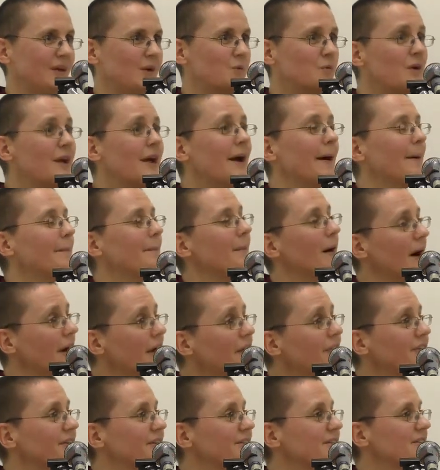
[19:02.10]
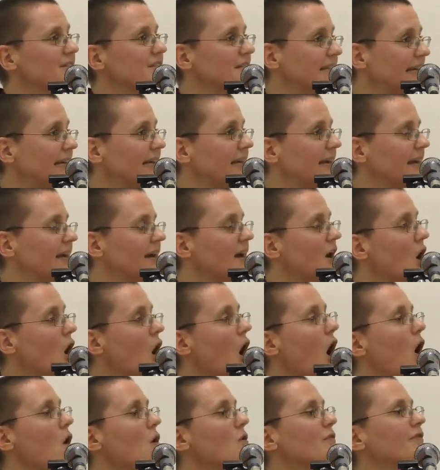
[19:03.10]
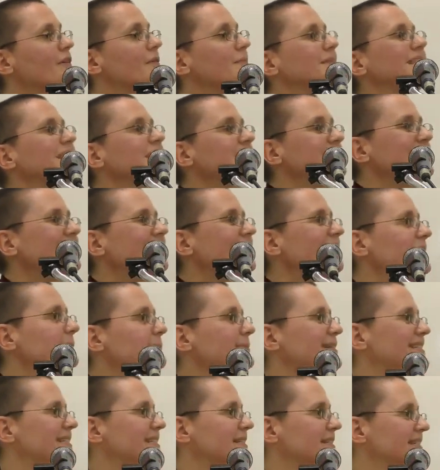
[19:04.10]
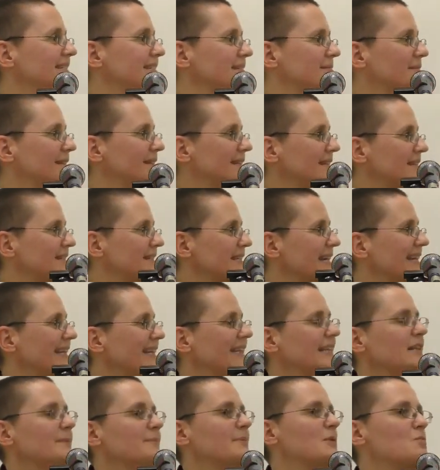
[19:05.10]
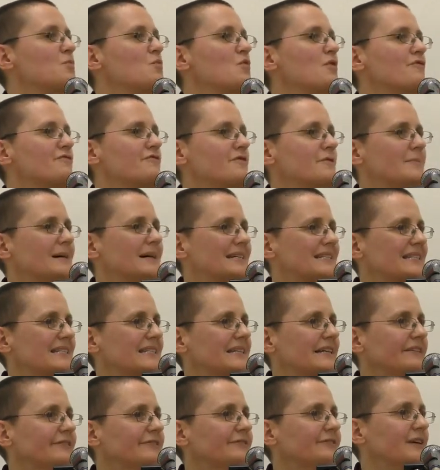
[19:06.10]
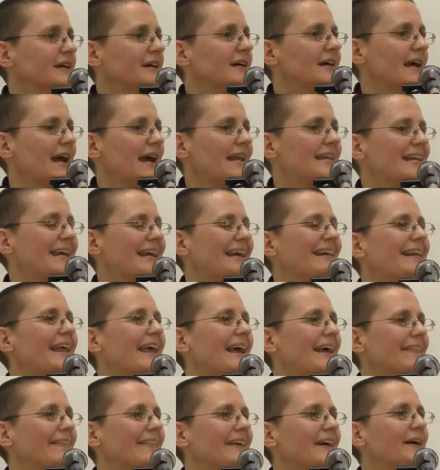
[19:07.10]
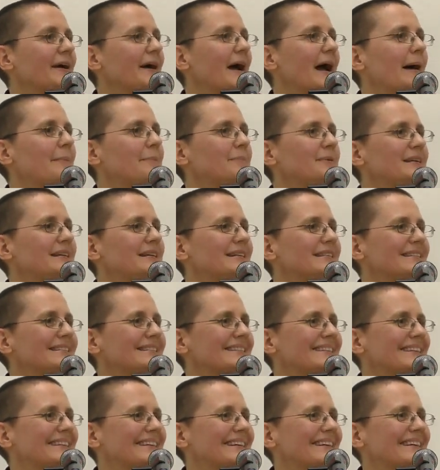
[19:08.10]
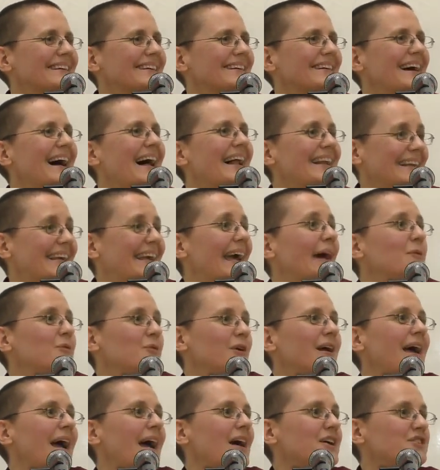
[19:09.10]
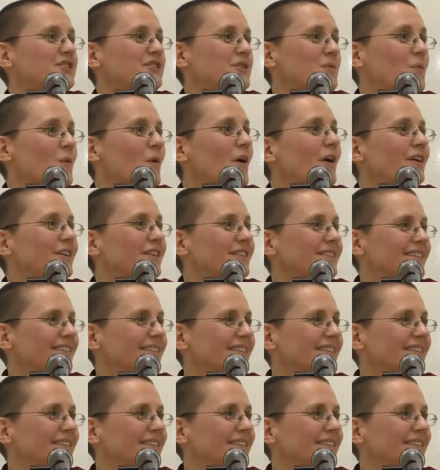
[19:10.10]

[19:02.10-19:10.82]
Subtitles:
We harm others thinking, oh, if I'm just a little bit, take a little bit more for myself and neglect their happiness, I'll get what I actually want.